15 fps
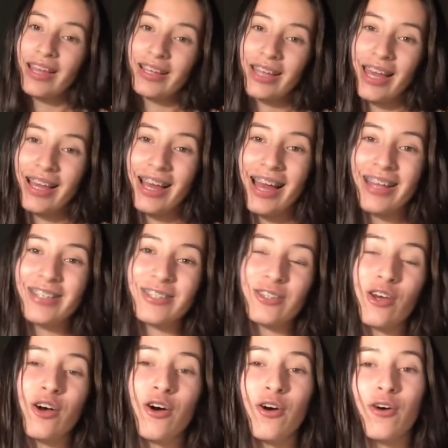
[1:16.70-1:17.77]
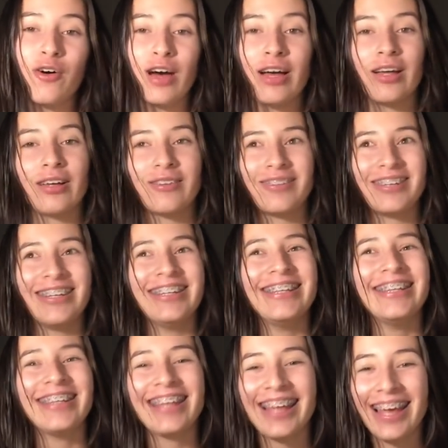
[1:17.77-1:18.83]
Okay guys, so
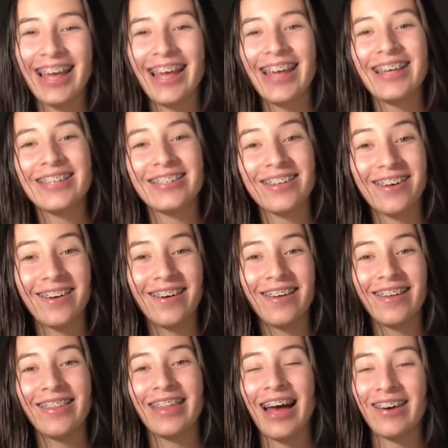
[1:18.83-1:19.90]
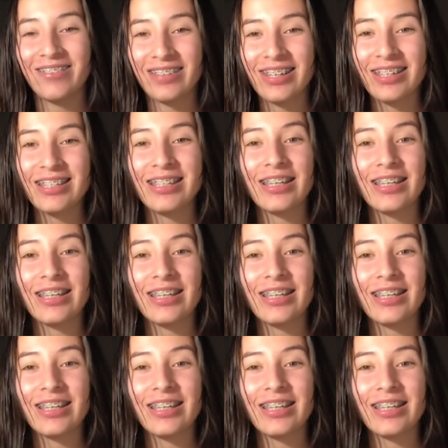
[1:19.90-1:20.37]
so that was